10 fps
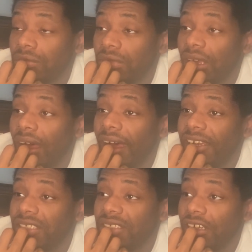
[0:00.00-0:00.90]
kind
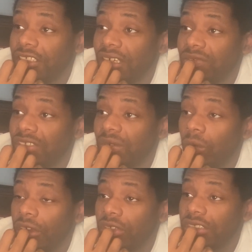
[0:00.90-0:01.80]
of sucked because I did
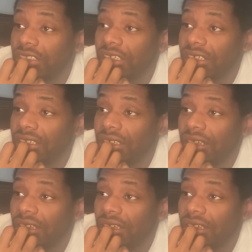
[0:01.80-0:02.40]
want to go see it.